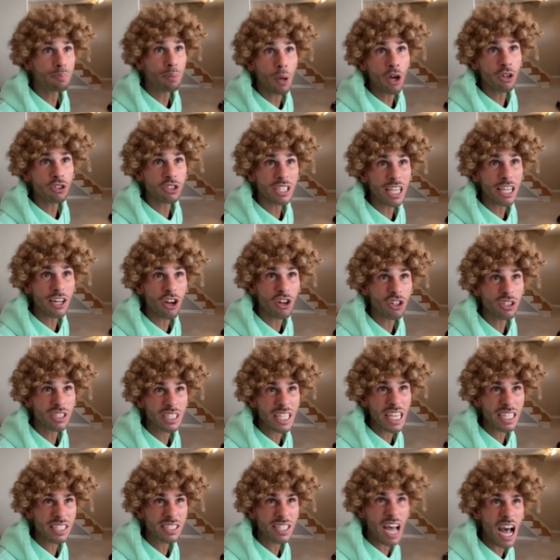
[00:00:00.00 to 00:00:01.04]
post that on
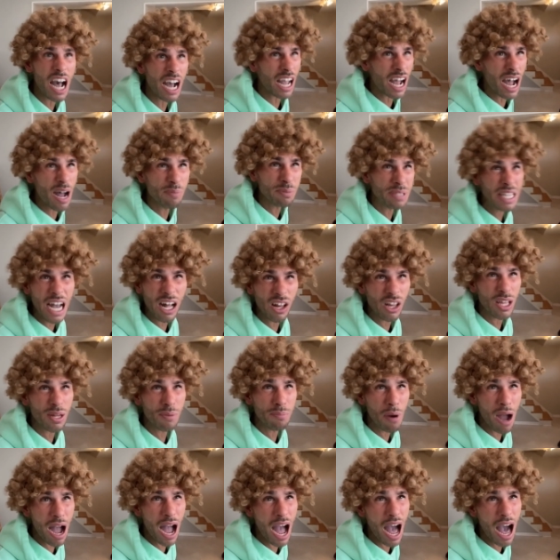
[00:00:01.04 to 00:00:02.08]
TikTok.
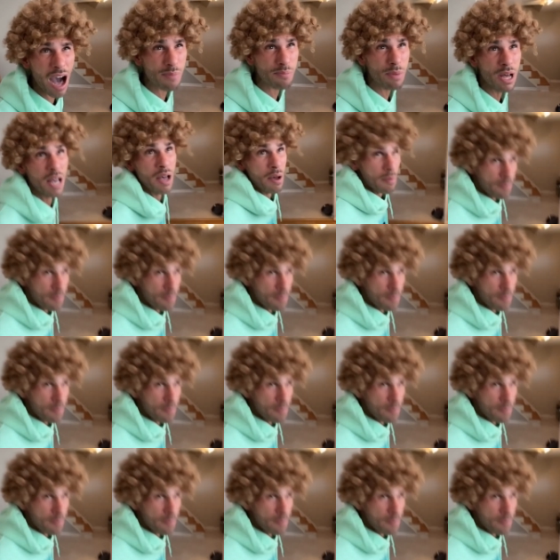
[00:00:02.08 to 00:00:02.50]
I'm telling Mom.